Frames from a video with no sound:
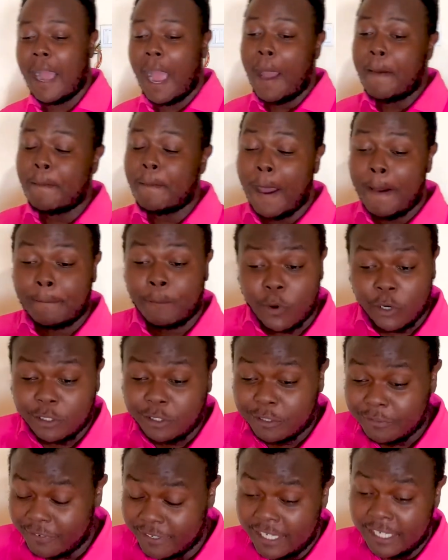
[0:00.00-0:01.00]
I'm, I'm going
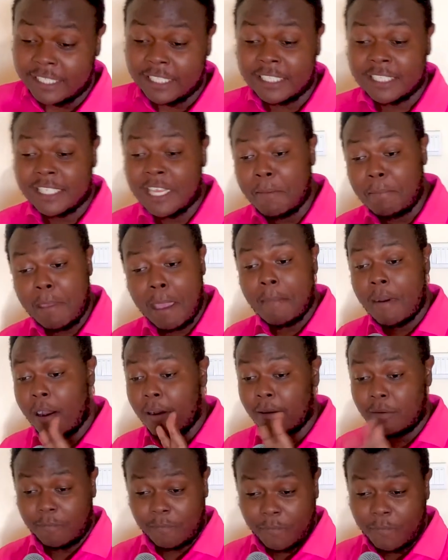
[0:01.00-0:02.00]
to finish. Just give me
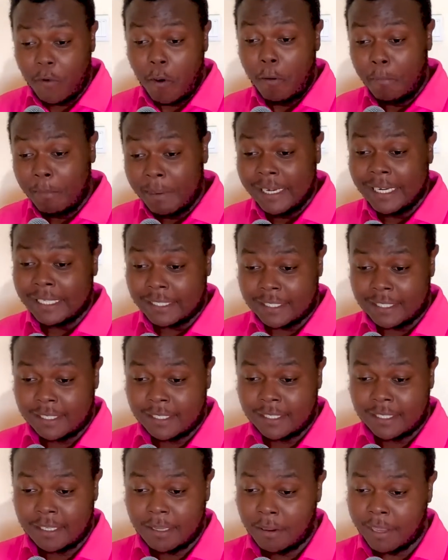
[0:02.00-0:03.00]
about four
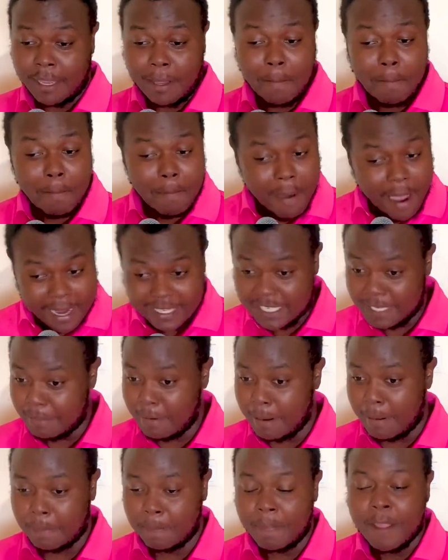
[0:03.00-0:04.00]
minutes, okay,
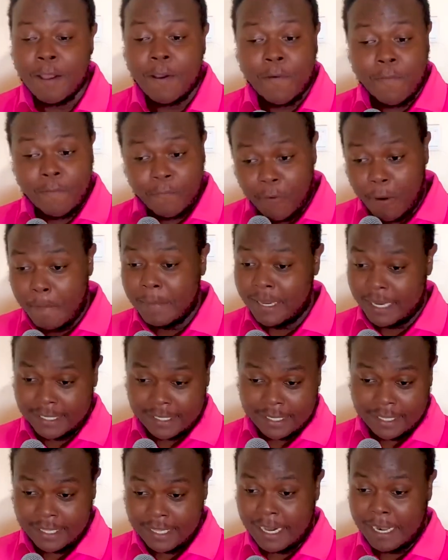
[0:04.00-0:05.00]
maximum four minutes
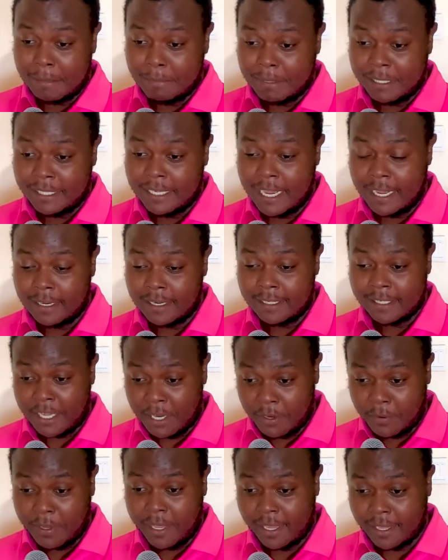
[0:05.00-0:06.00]
and then I'll be done. Is that
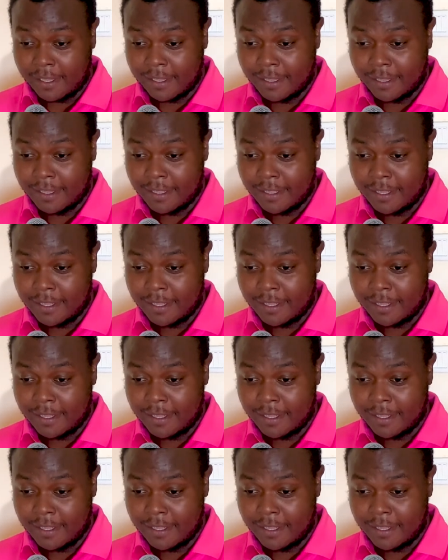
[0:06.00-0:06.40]
okay?